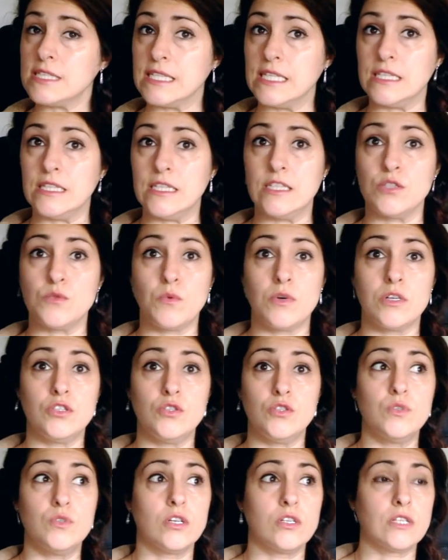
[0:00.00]
cities, what
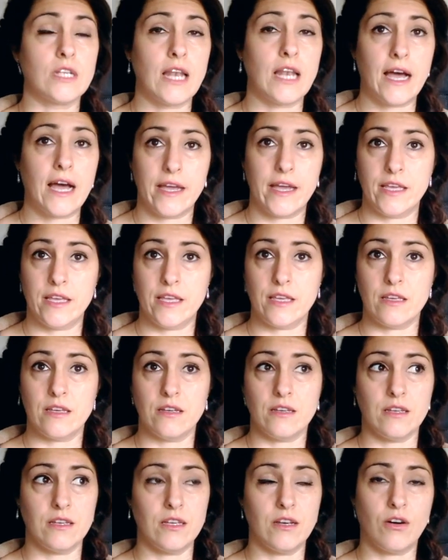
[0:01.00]
you don't like
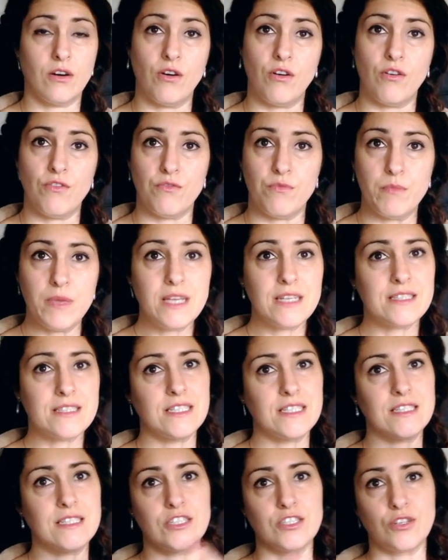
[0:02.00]
of big
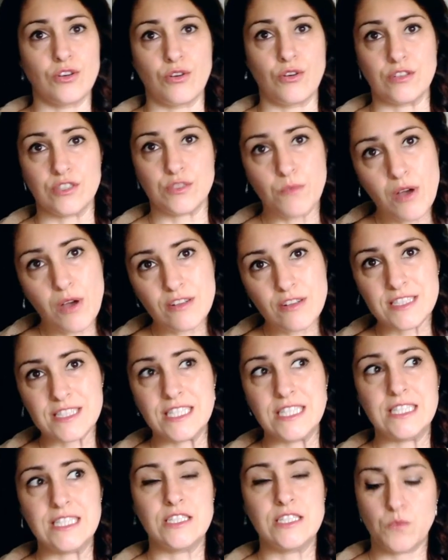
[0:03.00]
cities or small
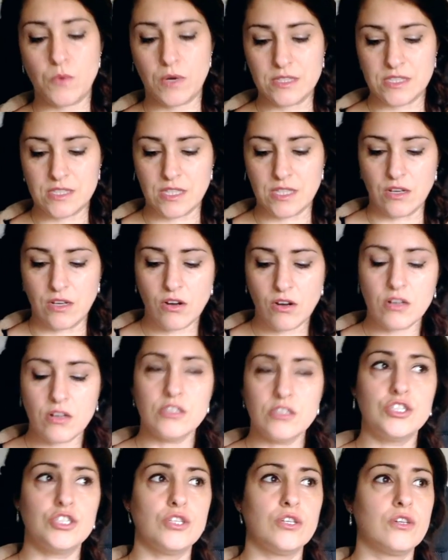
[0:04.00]
cities, what's the
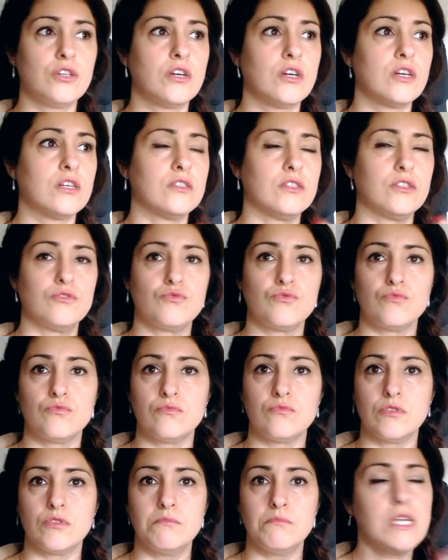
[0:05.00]
culture,
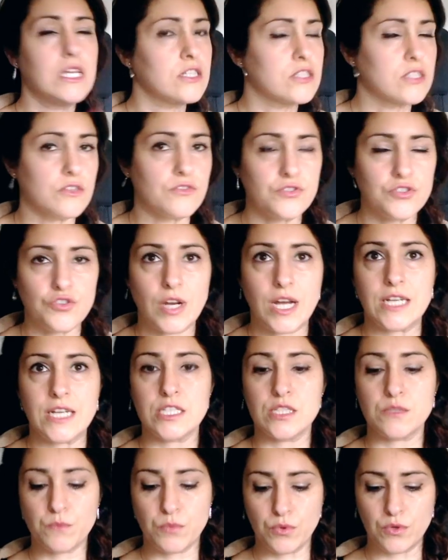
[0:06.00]
the means of
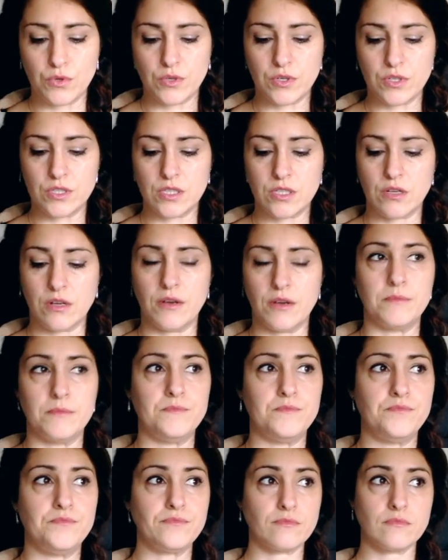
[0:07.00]
transport,
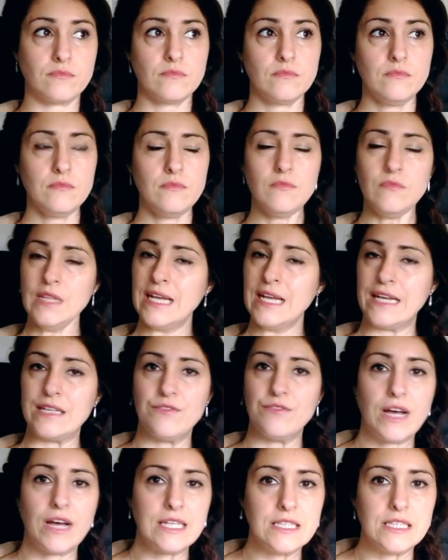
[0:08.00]

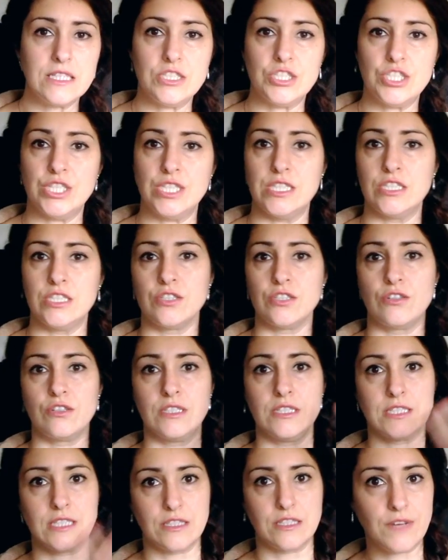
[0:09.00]
advantages or
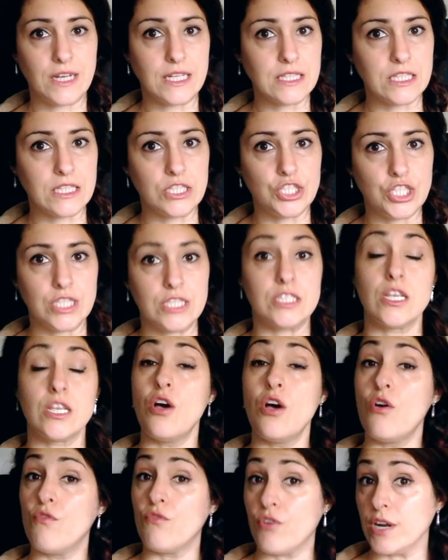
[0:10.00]
disadvantages,
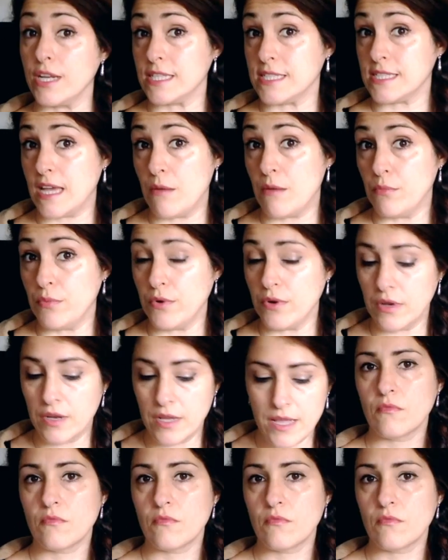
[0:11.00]
for example.